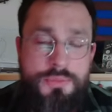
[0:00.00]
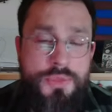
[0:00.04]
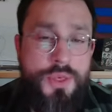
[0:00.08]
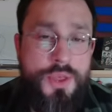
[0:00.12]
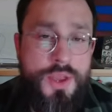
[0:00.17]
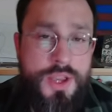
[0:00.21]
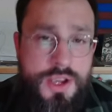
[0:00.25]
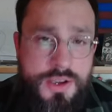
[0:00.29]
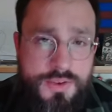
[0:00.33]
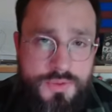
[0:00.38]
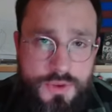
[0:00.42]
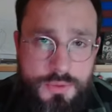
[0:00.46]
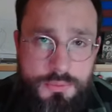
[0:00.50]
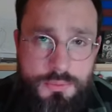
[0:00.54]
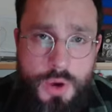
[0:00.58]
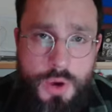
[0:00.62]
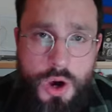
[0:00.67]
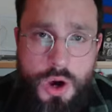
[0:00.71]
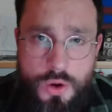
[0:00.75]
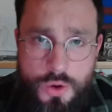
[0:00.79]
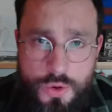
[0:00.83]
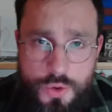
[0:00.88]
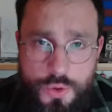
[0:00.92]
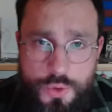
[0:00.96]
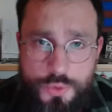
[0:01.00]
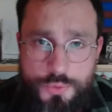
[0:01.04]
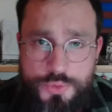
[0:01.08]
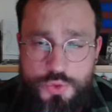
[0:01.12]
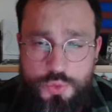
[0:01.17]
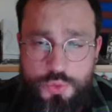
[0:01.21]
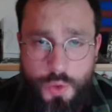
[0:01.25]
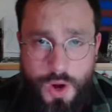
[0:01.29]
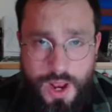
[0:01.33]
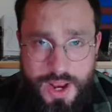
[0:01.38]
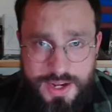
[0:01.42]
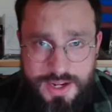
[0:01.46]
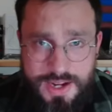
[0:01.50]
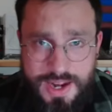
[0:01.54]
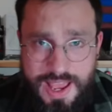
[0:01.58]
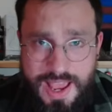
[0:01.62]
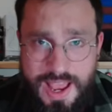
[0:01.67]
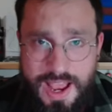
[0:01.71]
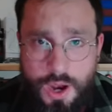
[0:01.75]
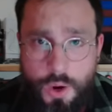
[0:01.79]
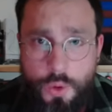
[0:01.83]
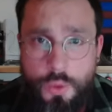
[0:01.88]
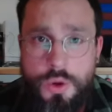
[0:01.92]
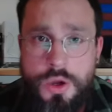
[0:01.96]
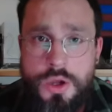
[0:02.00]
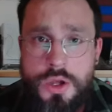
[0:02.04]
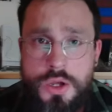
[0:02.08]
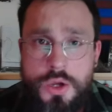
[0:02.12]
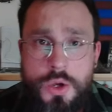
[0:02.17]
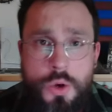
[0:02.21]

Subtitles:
Think of it, Mahomes right now,